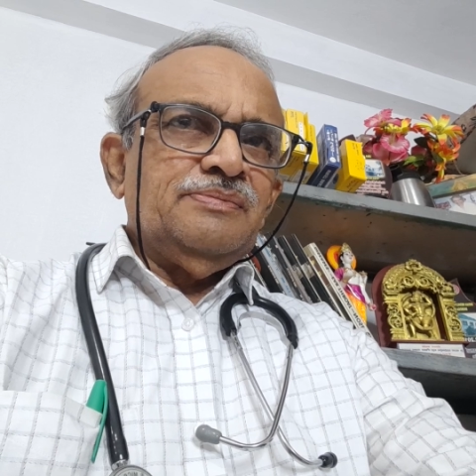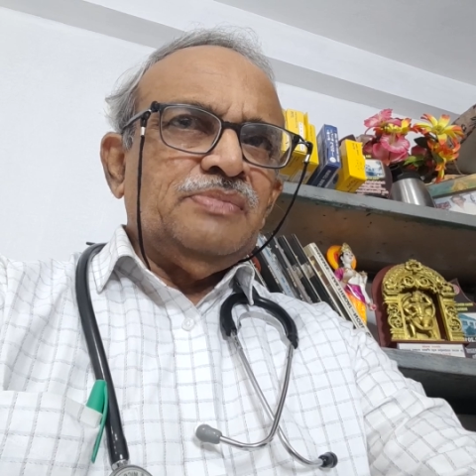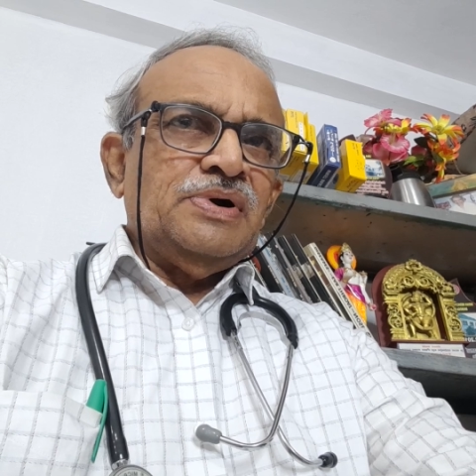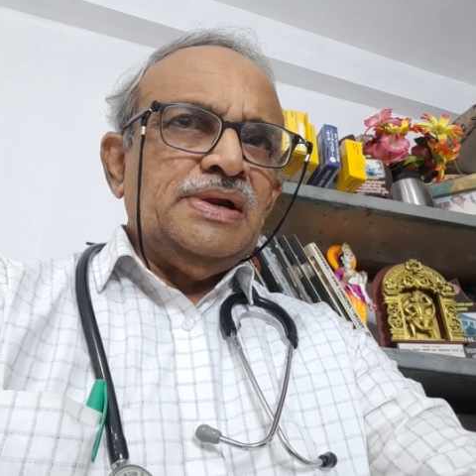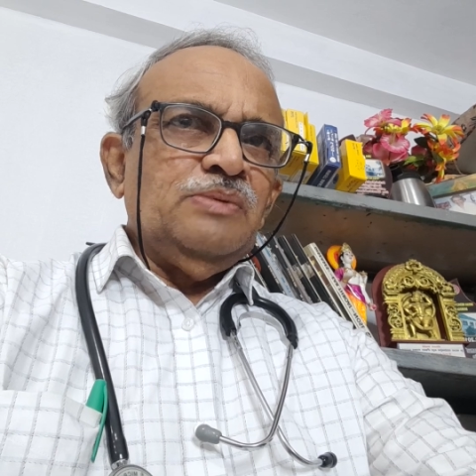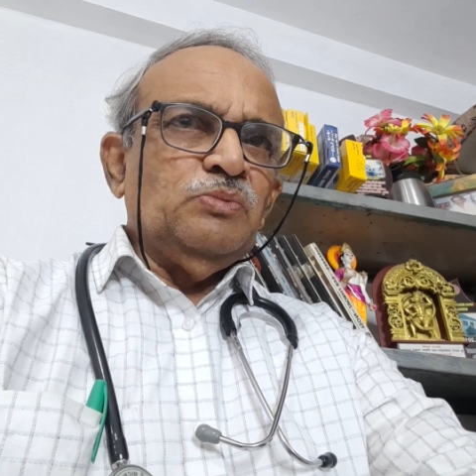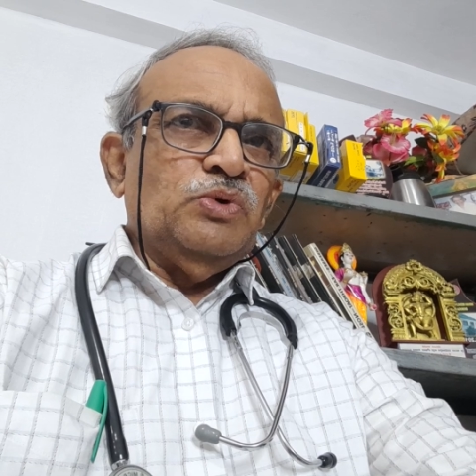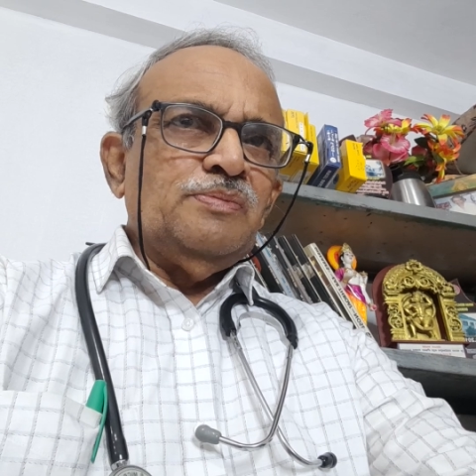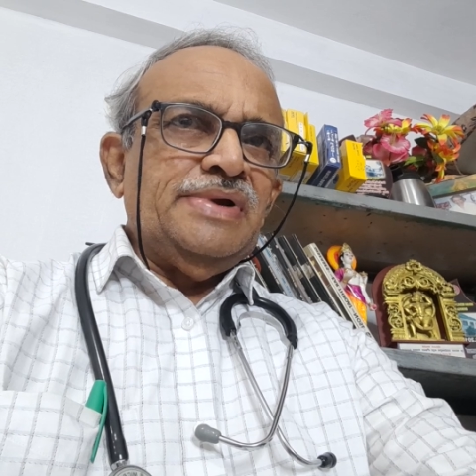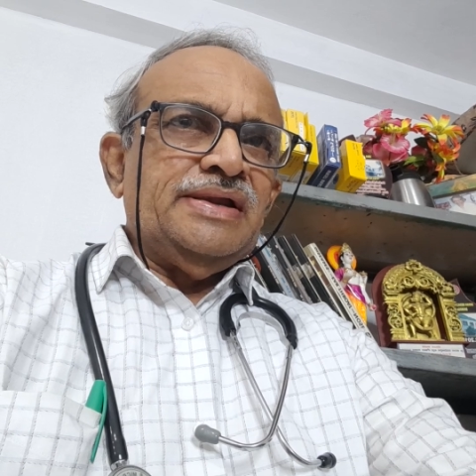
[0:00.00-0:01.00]
body
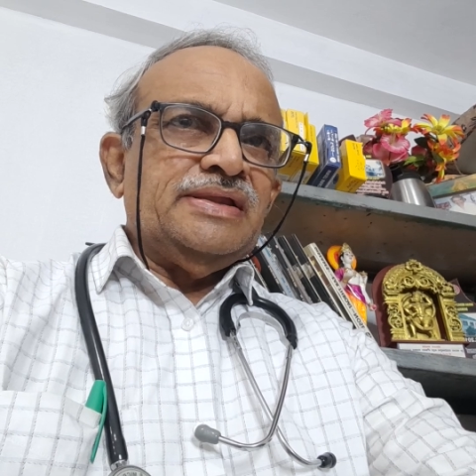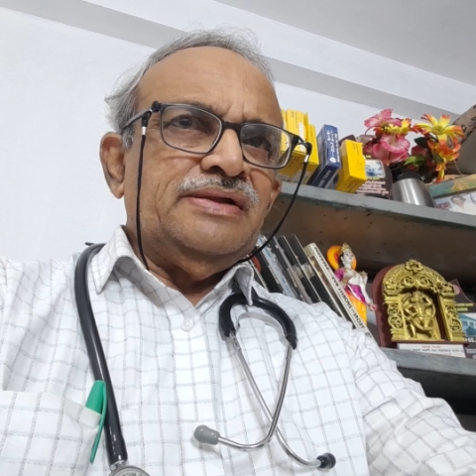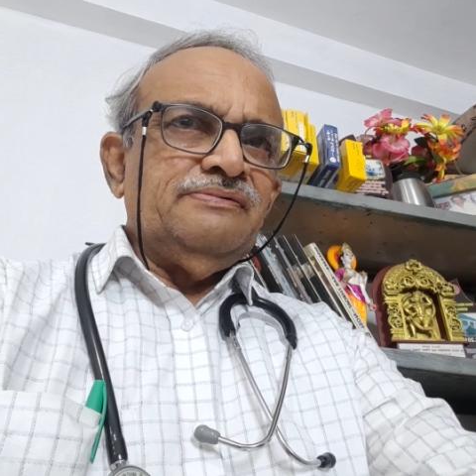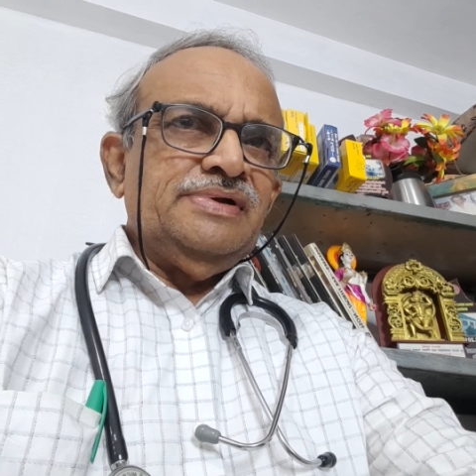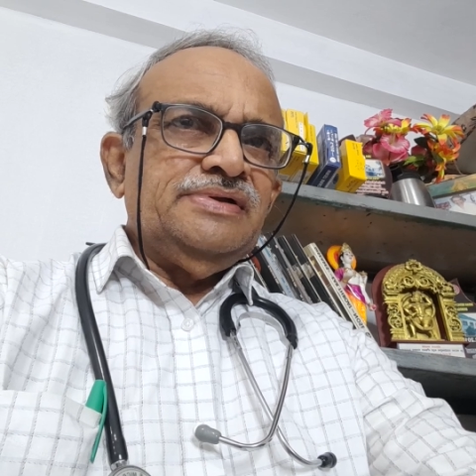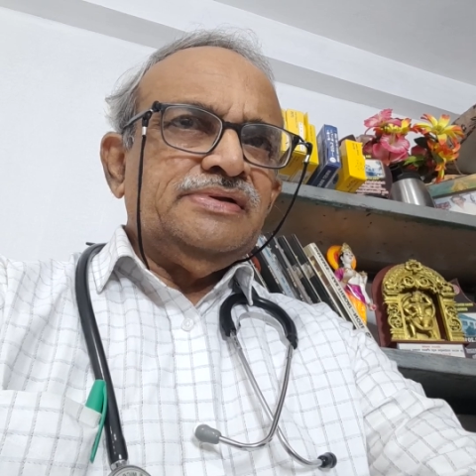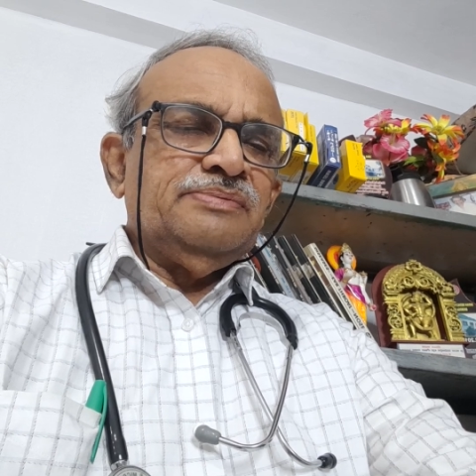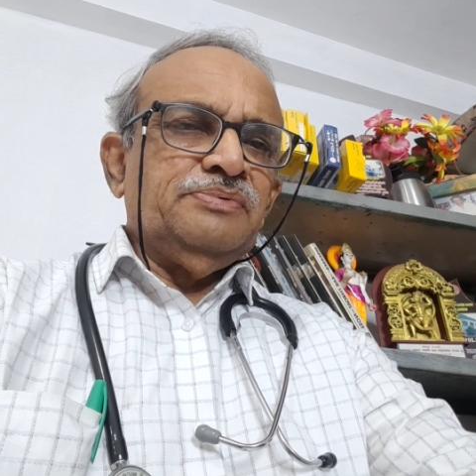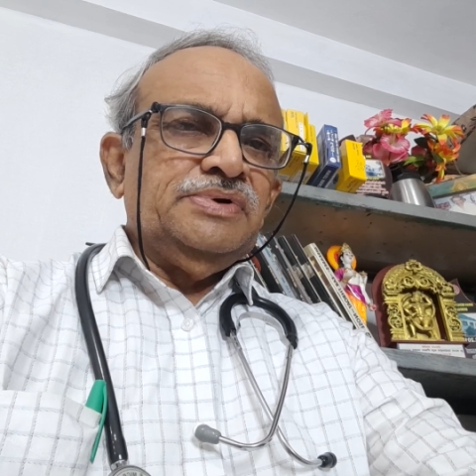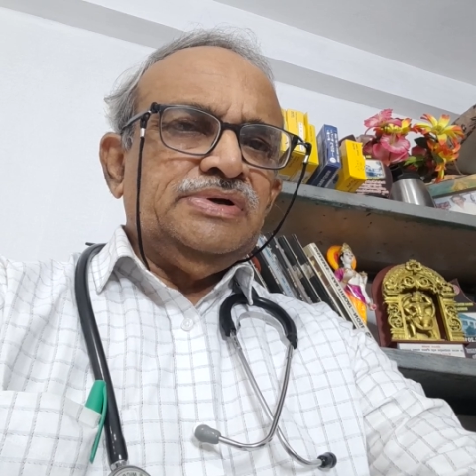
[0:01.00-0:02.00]
movements which
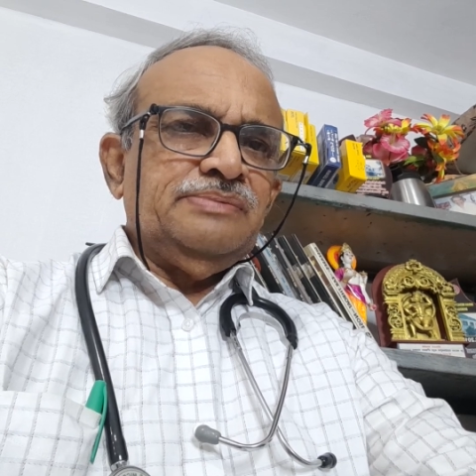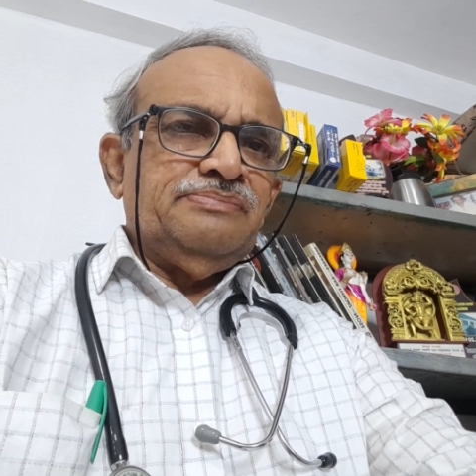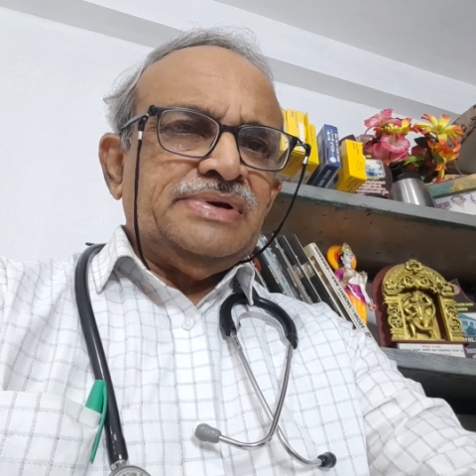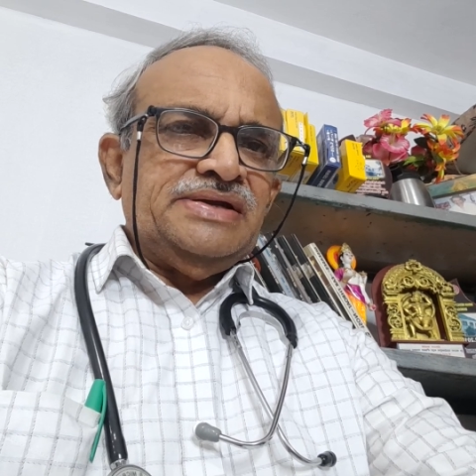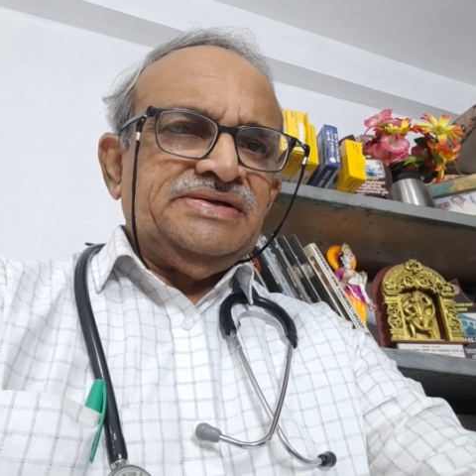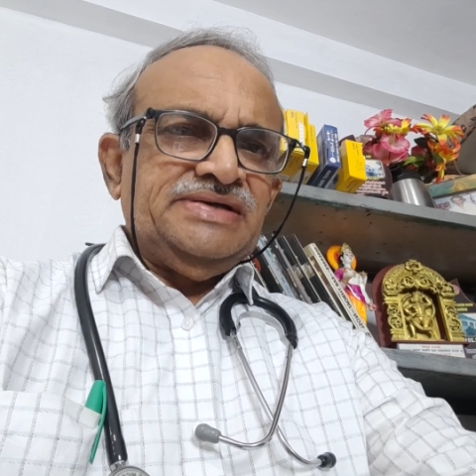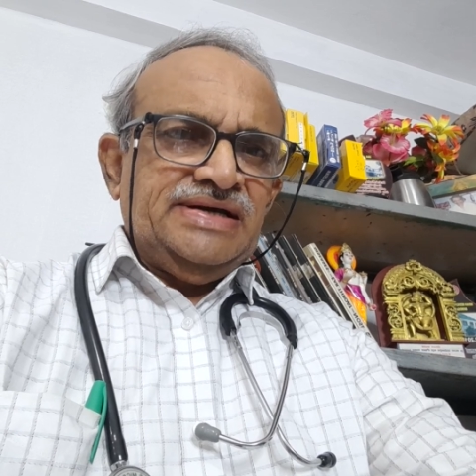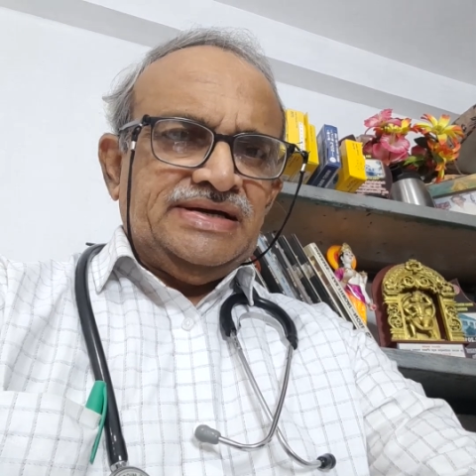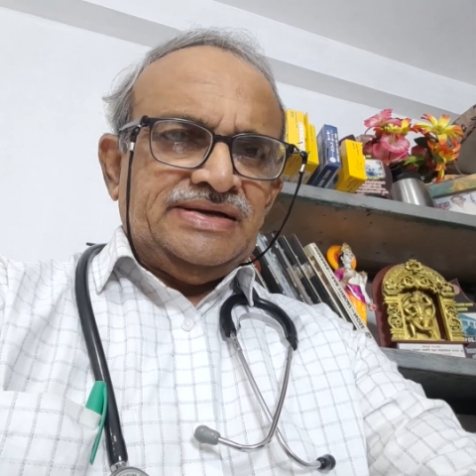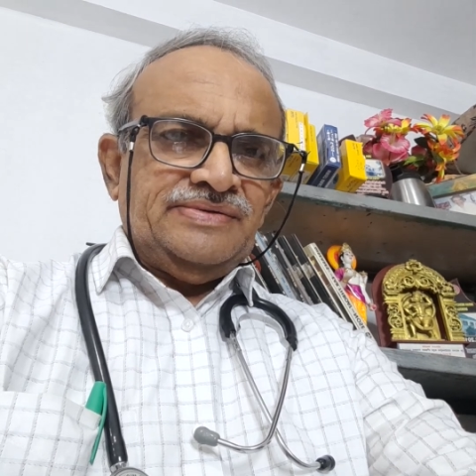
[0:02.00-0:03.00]
put
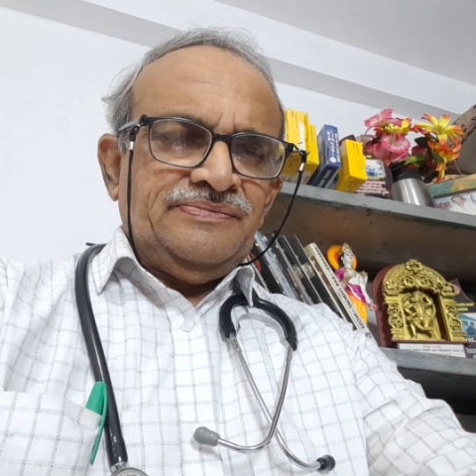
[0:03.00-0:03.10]
pressure